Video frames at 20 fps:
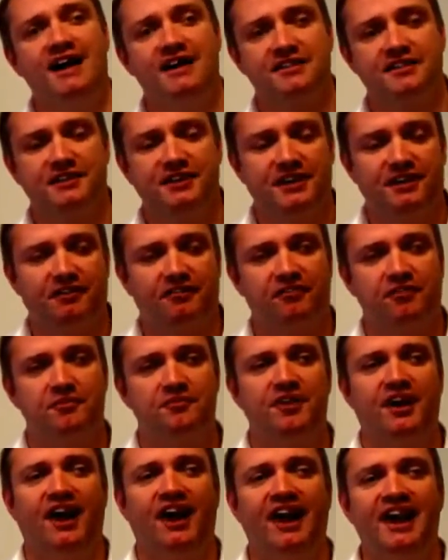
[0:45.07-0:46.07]
I think,
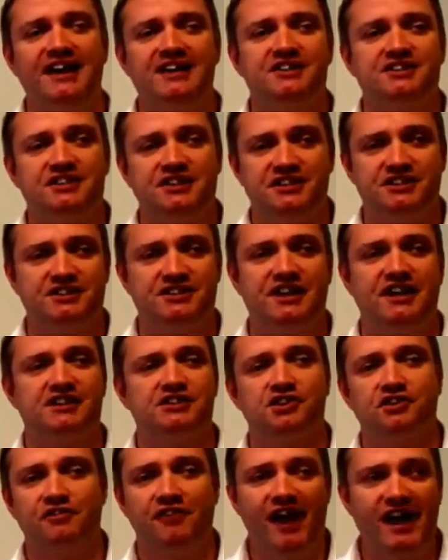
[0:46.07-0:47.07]
from the latest
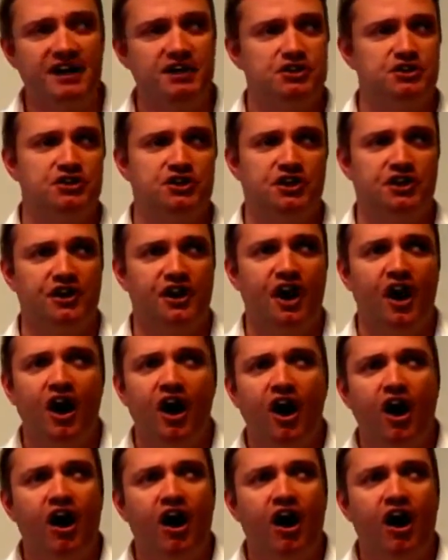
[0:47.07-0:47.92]
iteration